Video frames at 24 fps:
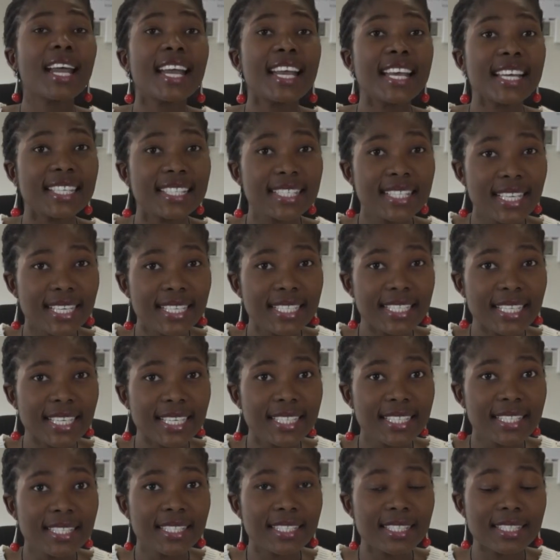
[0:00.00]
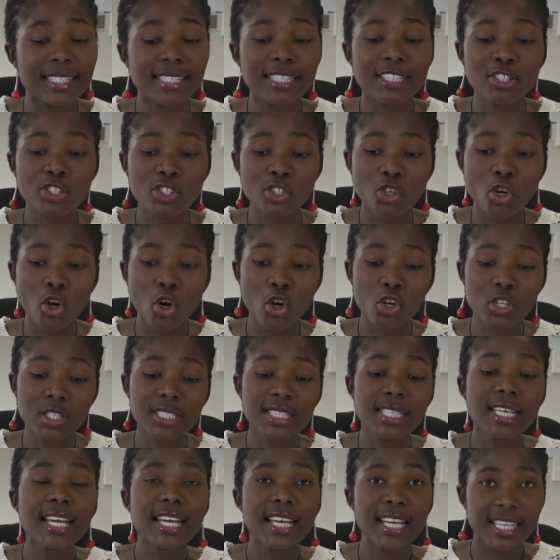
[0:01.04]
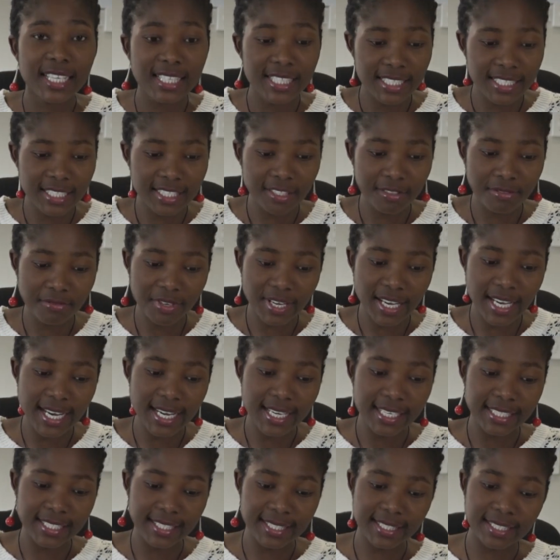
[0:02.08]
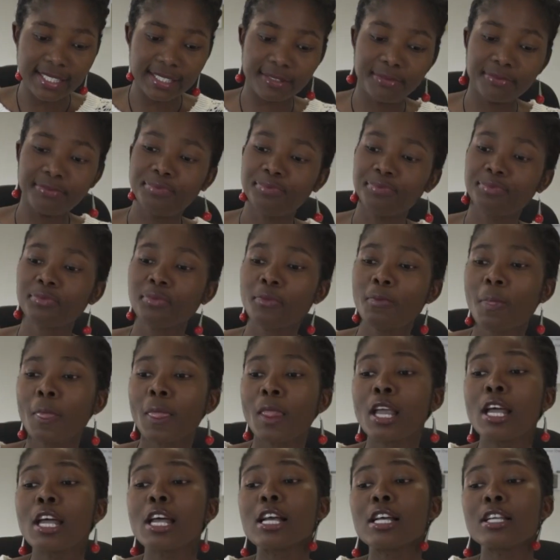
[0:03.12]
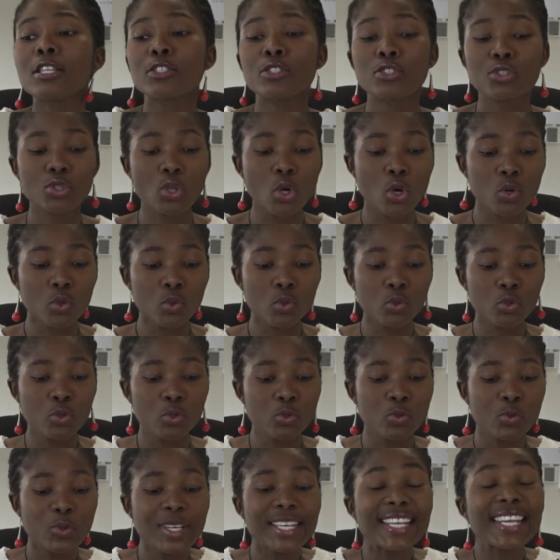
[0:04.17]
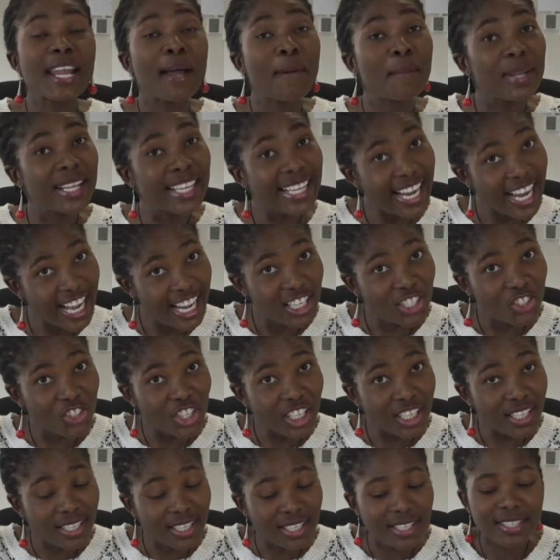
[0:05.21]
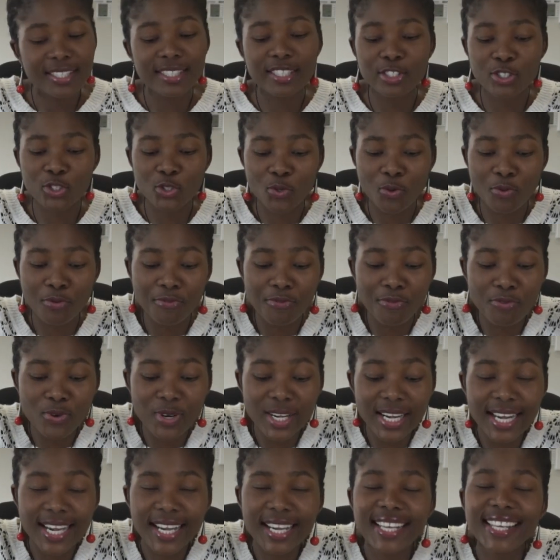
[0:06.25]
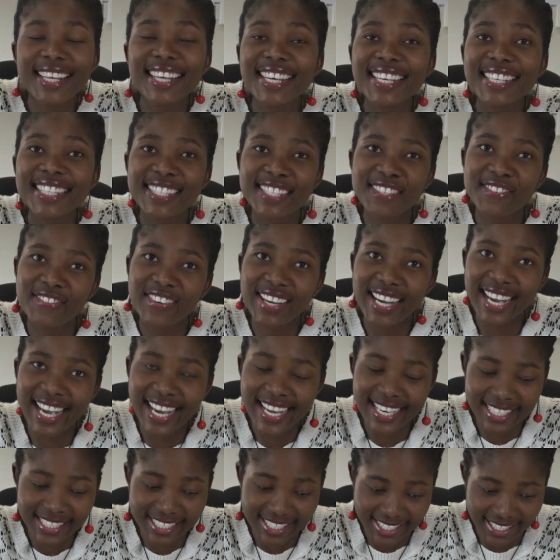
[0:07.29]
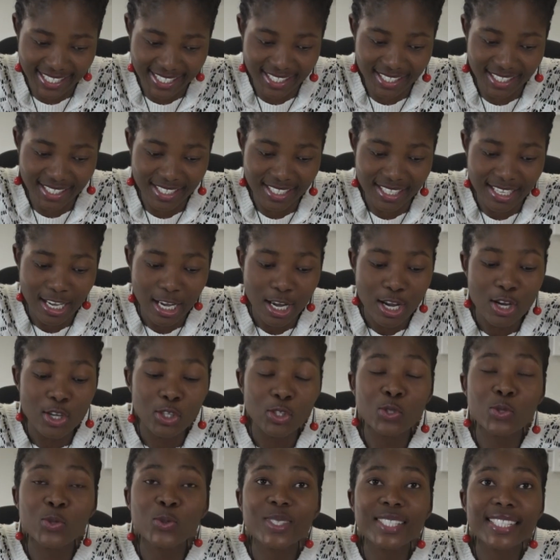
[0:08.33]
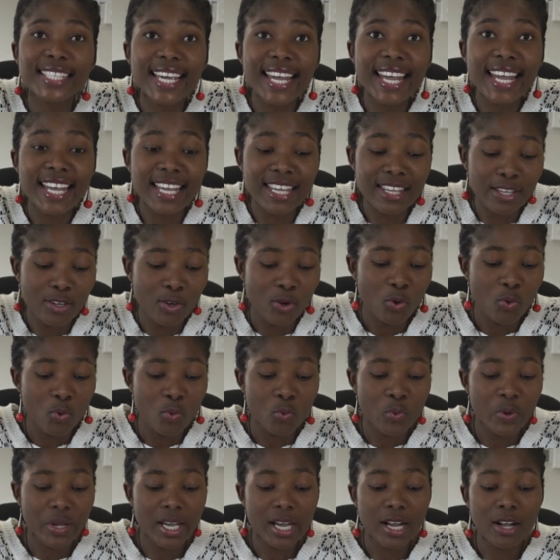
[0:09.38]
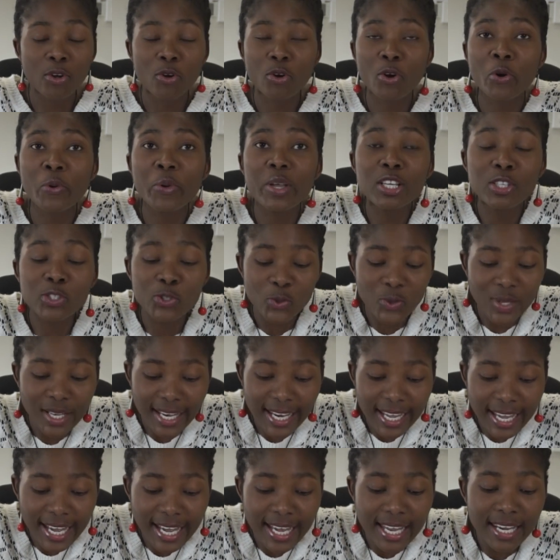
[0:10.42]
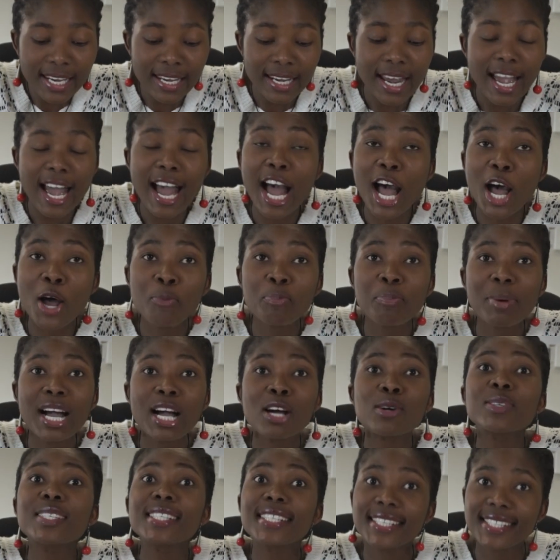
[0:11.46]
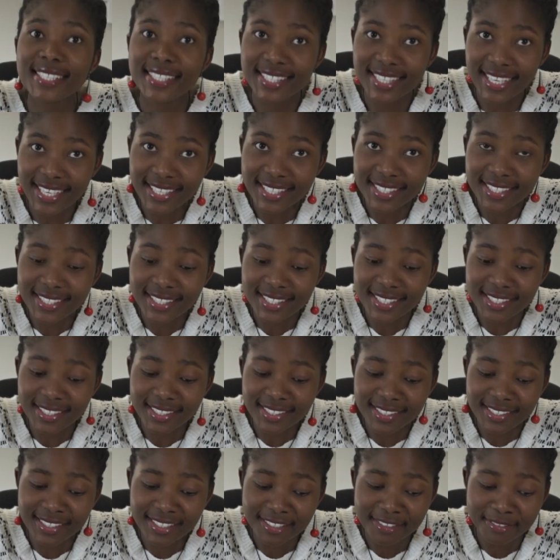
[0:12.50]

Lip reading: A sentence is called izivakalisi. So, namhlanje sizofunda ngezivakalisi. Today we are going to learn about sentences.